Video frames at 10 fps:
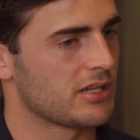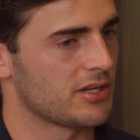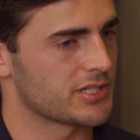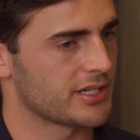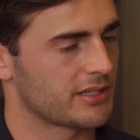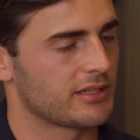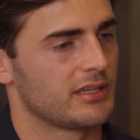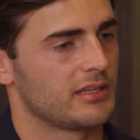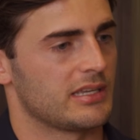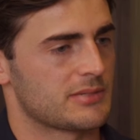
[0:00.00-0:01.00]
logic
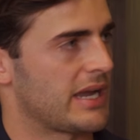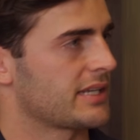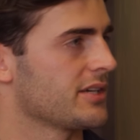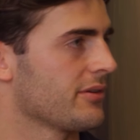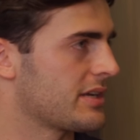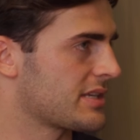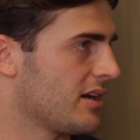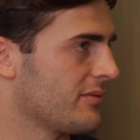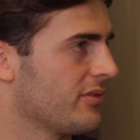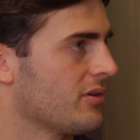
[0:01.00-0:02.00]
is bacteria is
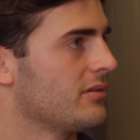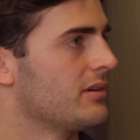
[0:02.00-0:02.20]
harmful.